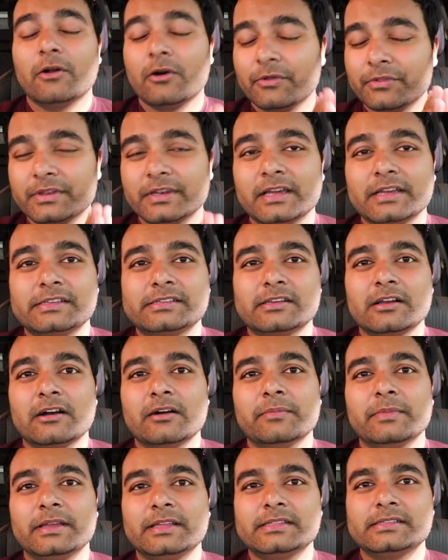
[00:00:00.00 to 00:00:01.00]
all the nice
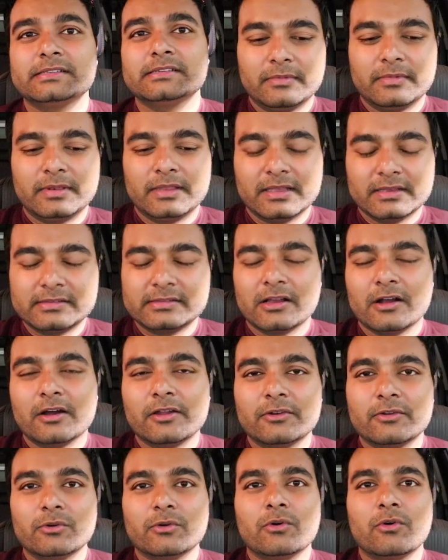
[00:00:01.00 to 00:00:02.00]
comments. This
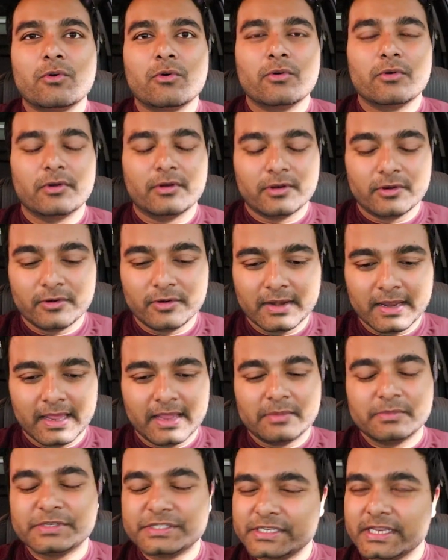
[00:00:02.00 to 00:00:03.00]
Honda Accord, her
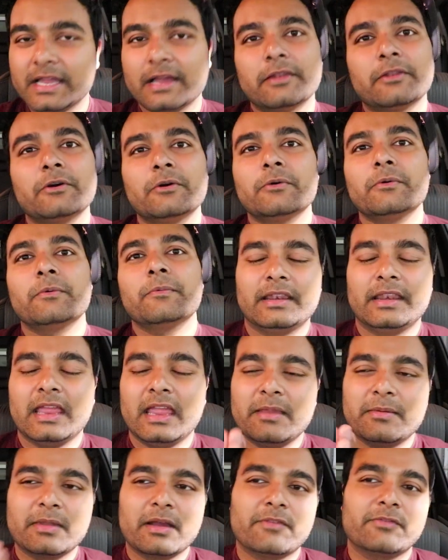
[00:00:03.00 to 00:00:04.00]
name Shadow,
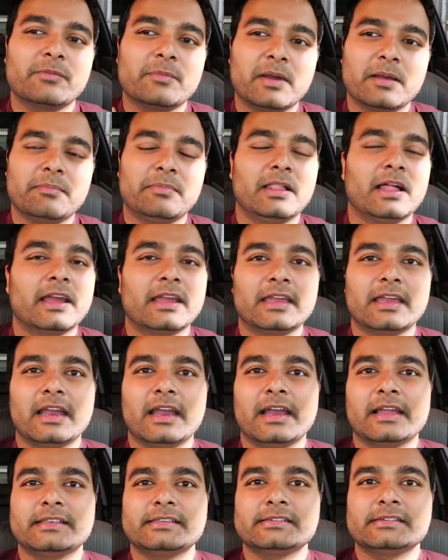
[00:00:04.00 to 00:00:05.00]
named after my black
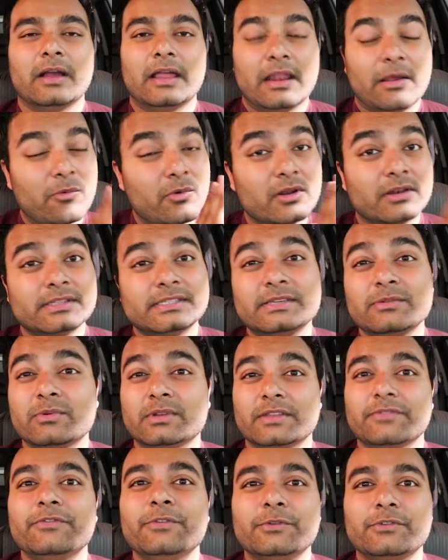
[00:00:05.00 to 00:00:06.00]
cat, and I want to see
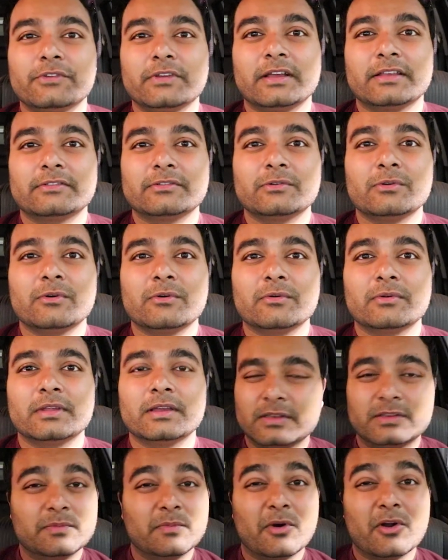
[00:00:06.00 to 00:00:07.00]
what the future has to hold.
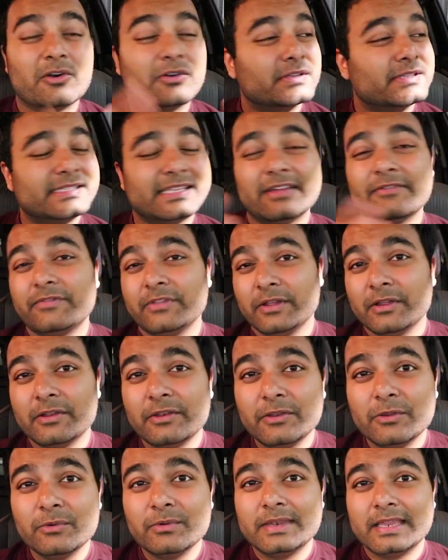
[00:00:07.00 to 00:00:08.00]
Tomorrow is definitely a
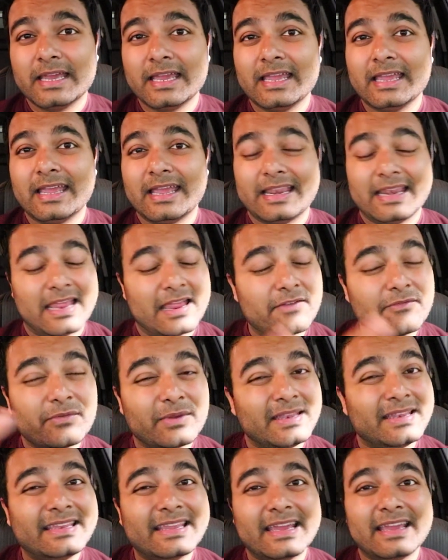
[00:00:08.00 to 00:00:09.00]
new day, and
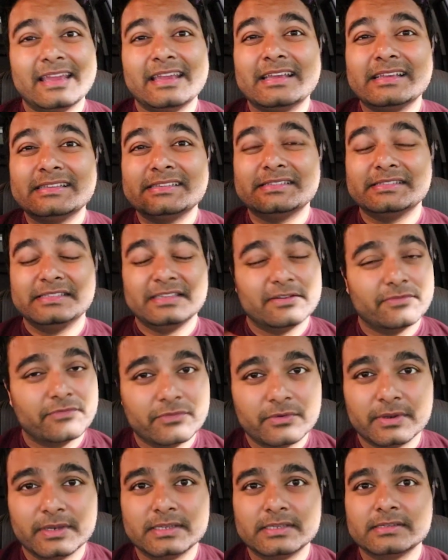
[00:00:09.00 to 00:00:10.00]
every day is
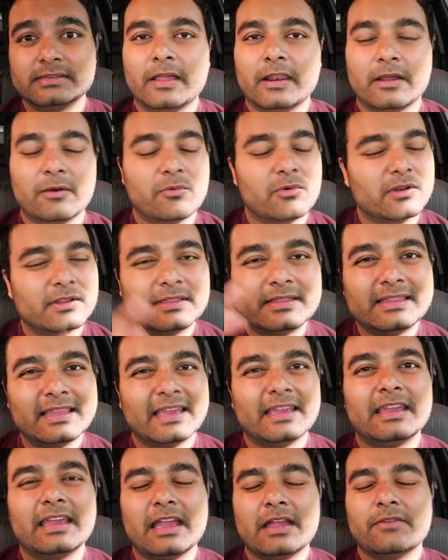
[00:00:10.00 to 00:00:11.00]
different. And I want to
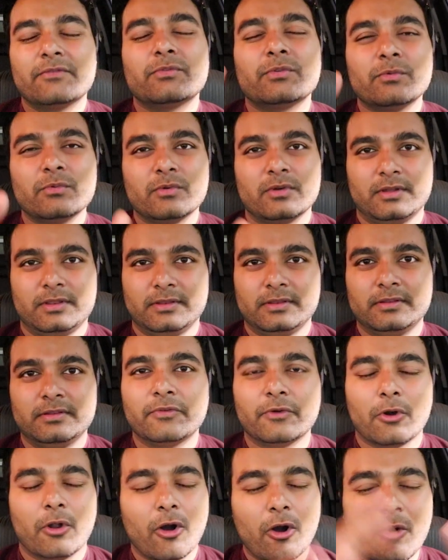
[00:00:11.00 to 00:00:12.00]
thank everyone
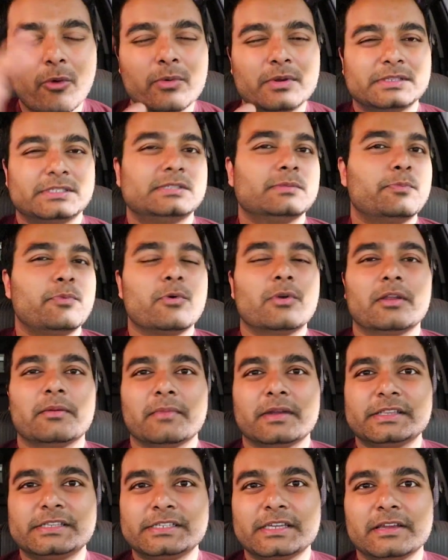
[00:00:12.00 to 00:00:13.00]
for always supporting
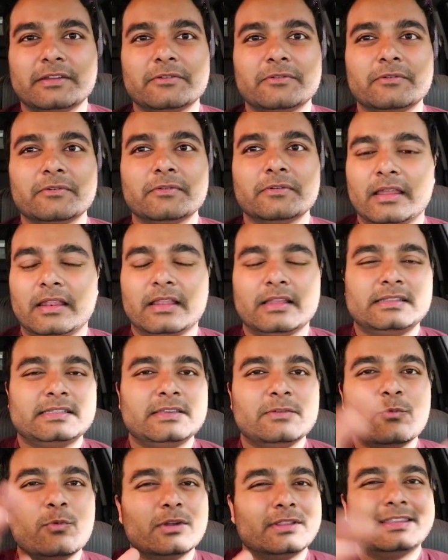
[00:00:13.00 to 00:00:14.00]
my channel, and let's
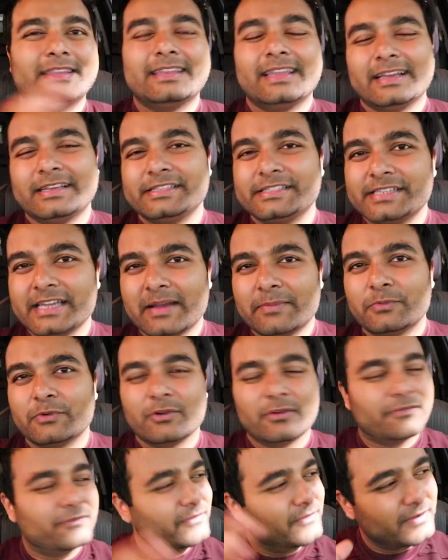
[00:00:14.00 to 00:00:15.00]
see what the next
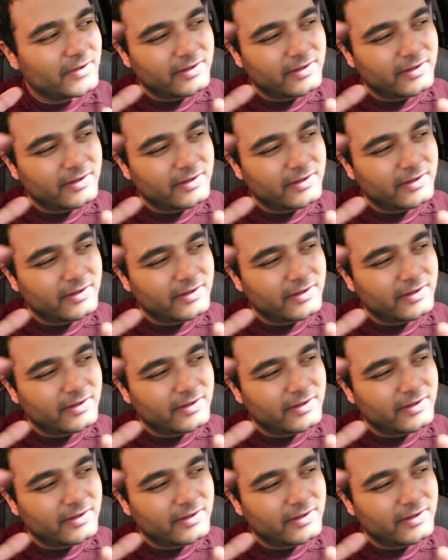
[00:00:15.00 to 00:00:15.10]
chapter of